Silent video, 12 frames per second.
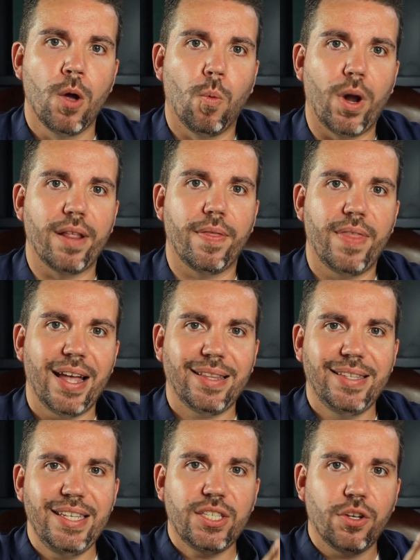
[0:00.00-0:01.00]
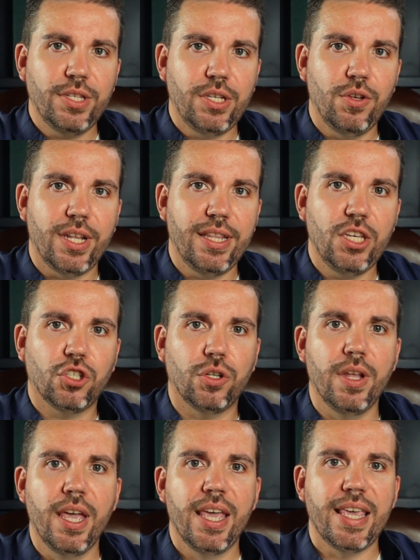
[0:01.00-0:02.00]
while that discontinued
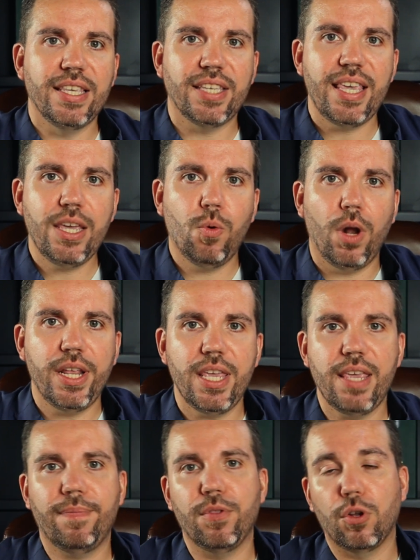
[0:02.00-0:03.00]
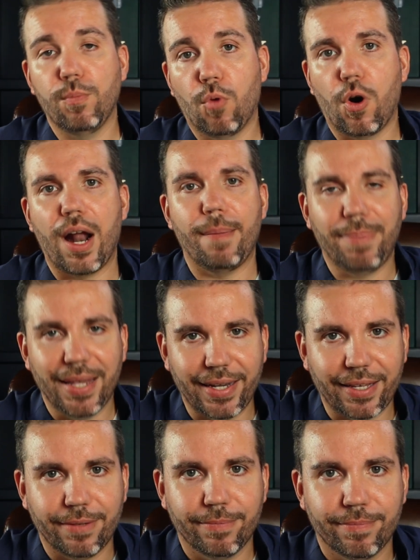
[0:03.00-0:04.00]
edition is equally, if not more, appealing.